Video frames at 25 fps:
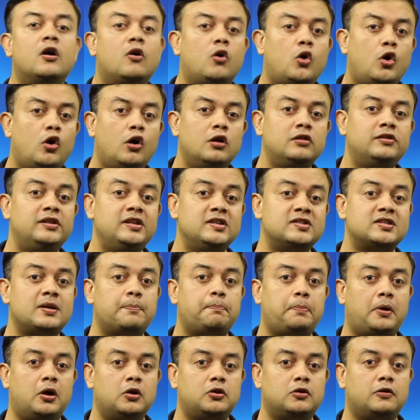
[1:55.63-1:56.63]
All these are
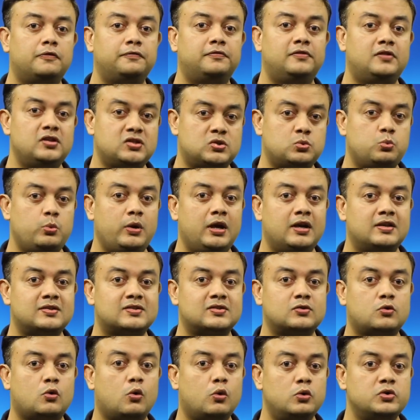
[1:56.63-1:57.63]
part of this
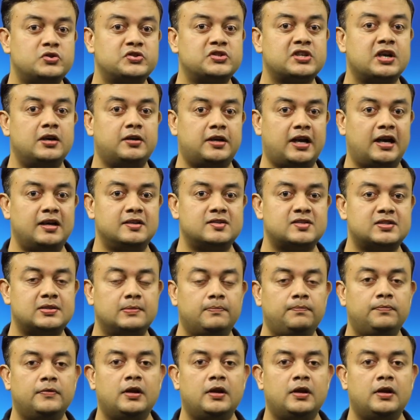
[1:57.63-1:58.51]
week's course contents.